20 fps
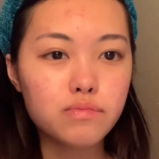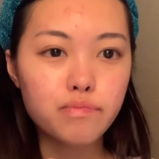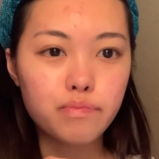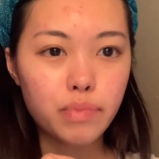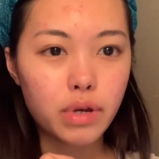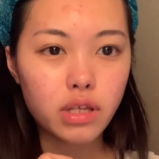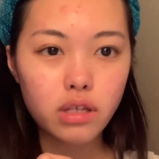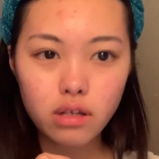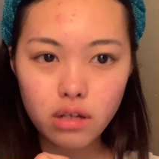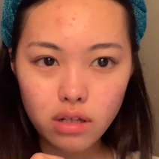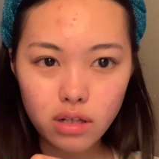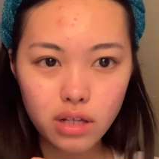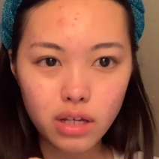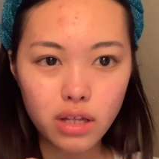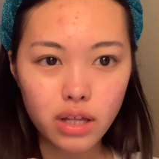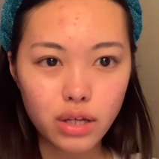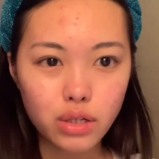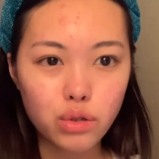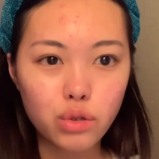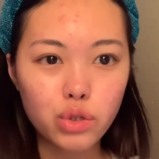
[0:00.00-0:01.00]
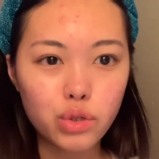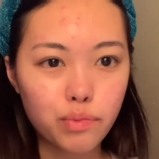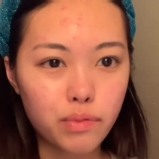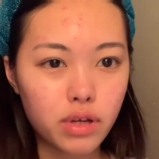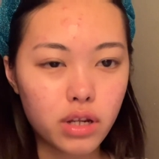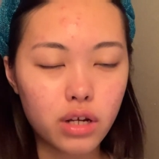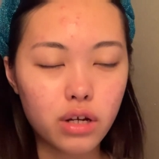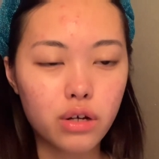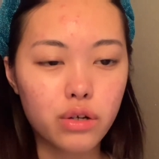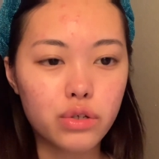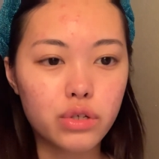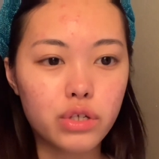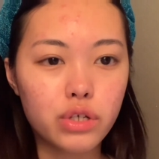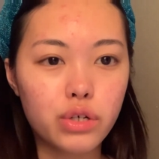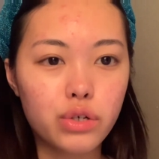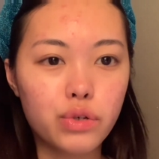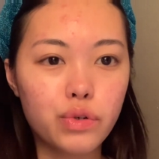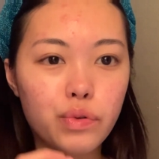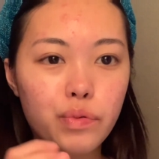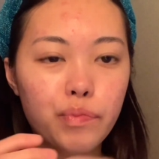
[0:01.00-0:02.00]
basically like social media
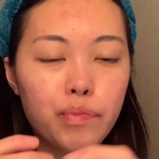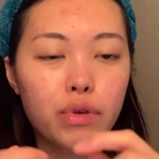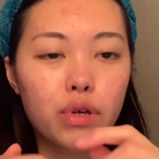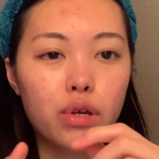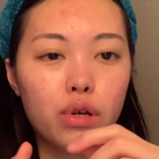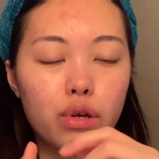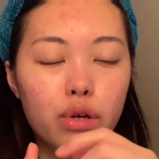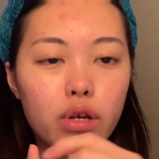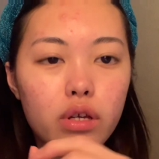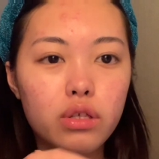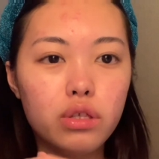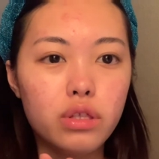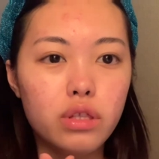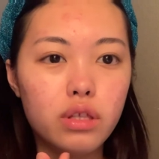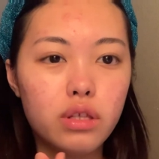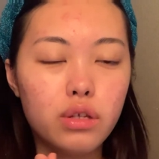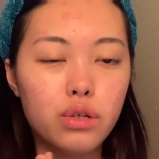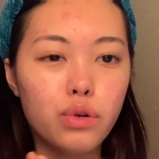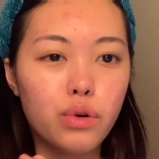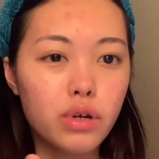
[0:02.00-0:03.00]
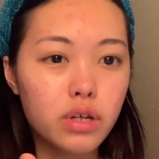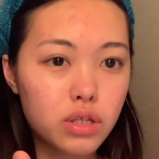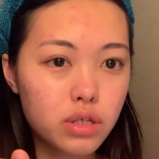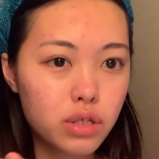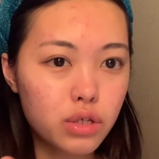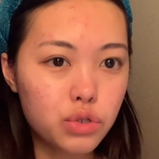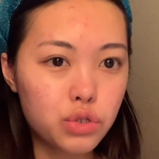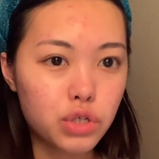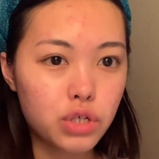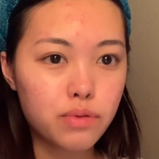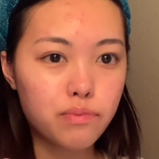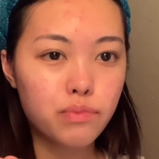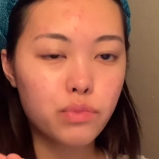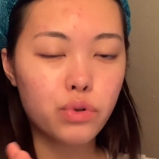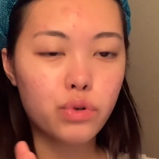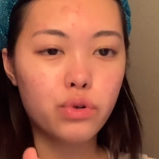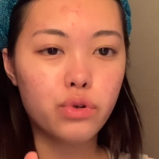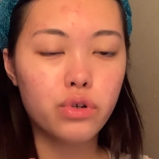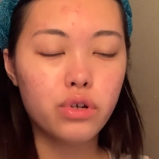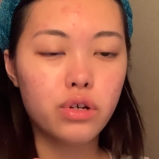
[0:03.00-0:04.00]
also, going to the gym
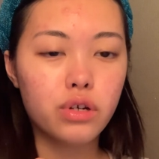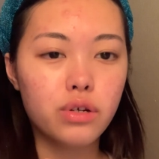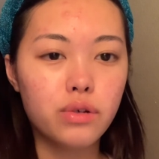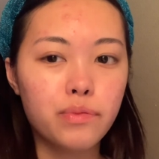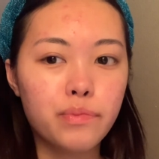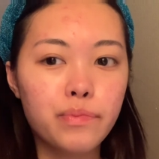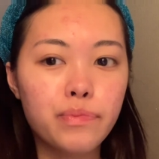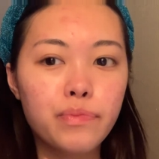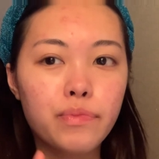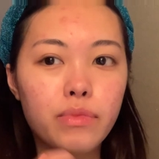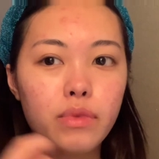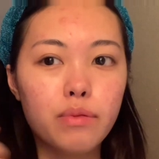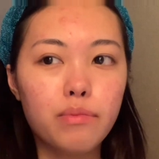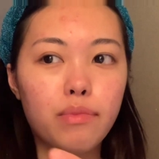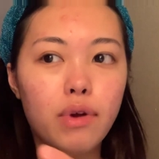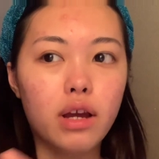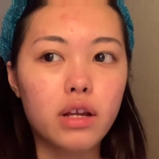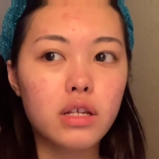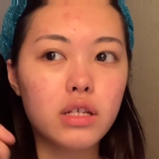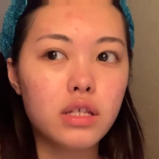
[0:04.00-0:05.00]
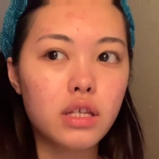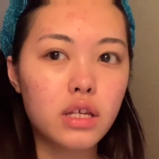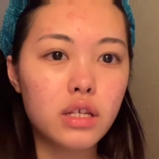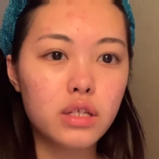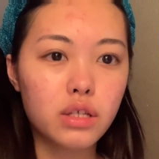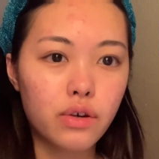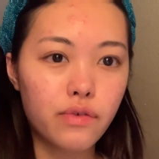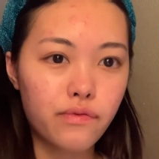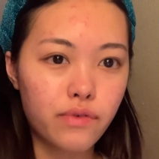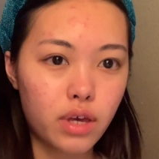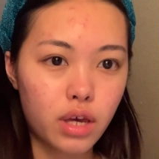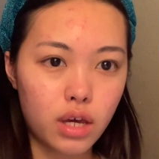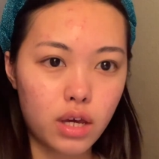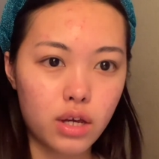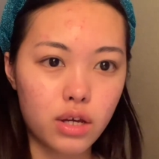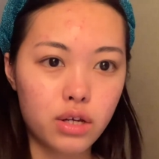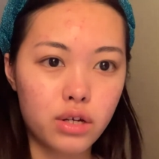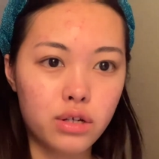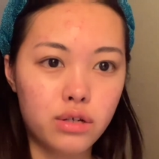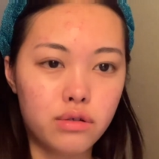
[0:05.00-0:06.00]
more, practicing
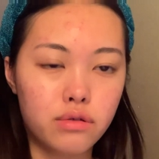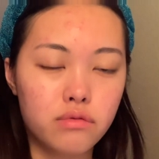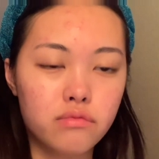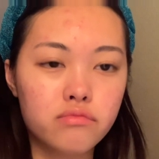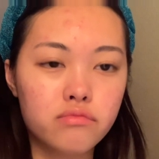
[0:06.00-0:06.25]
self-care,